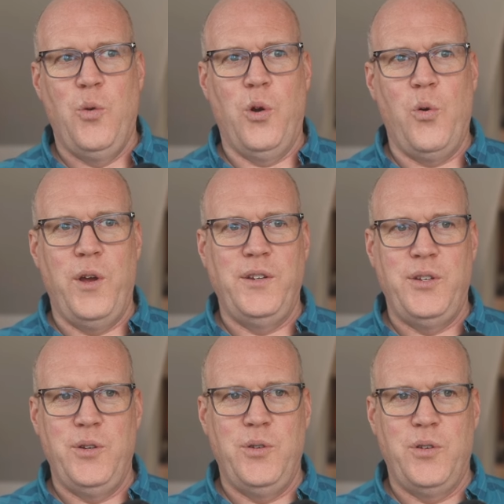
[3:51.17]
We're going
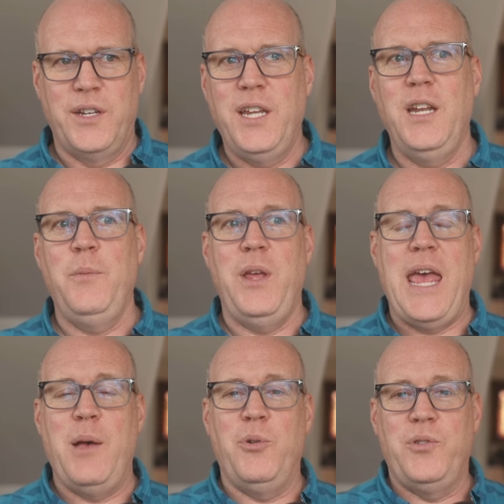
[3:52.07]
to continue to be
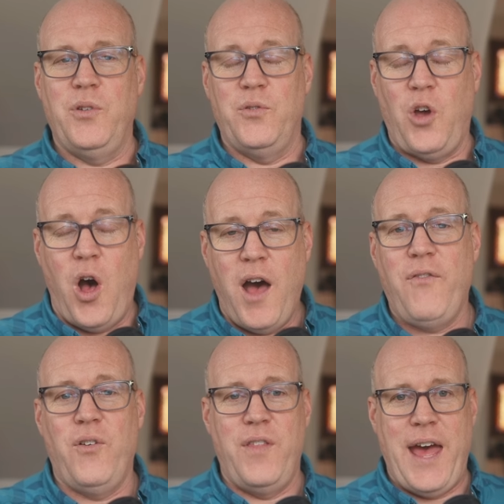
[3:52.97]
able to
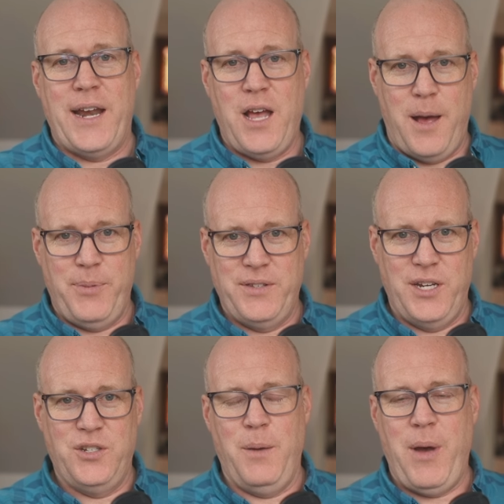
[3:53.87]
offer that
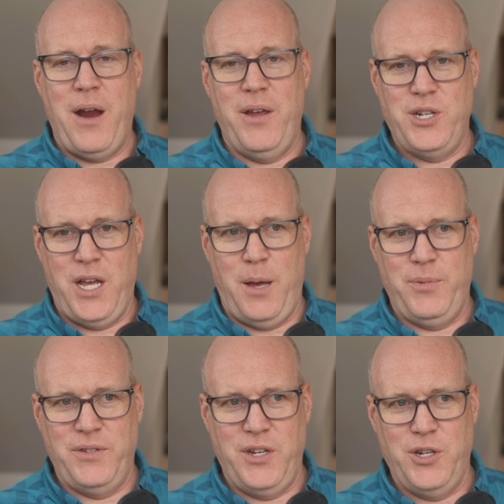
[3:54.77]
compensation, that buyer agent
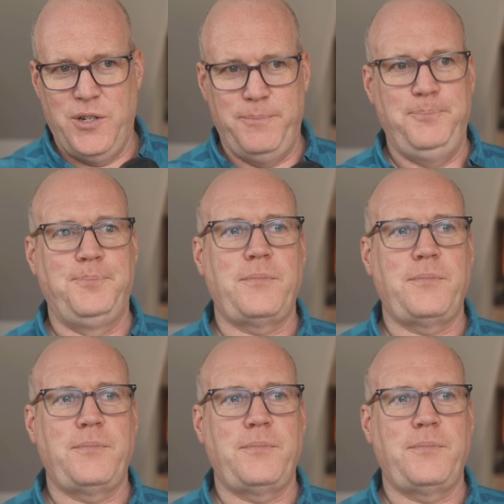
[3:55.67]
compensation,